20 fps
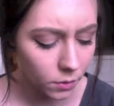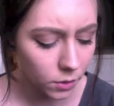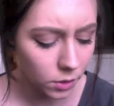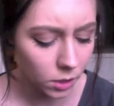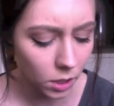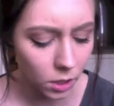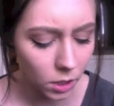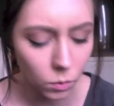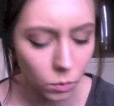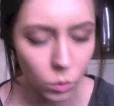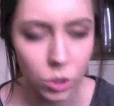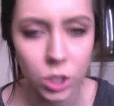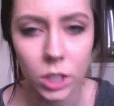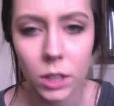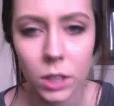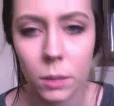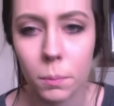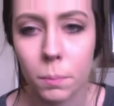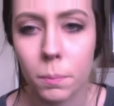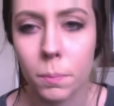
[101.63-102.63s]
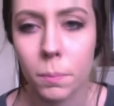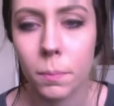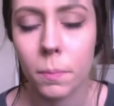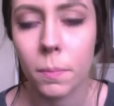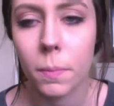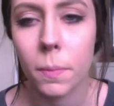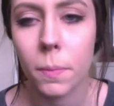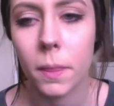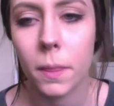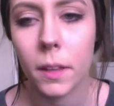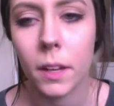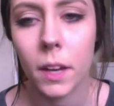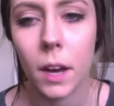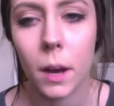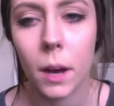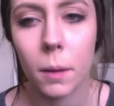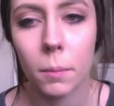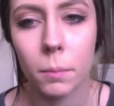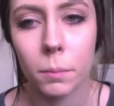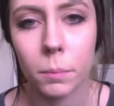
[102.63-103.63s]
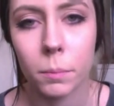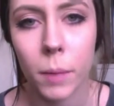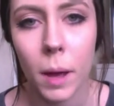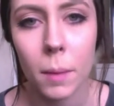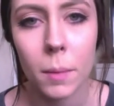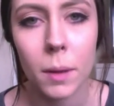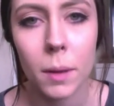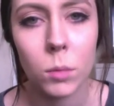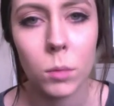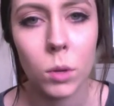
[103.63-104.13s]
Started watching the Batman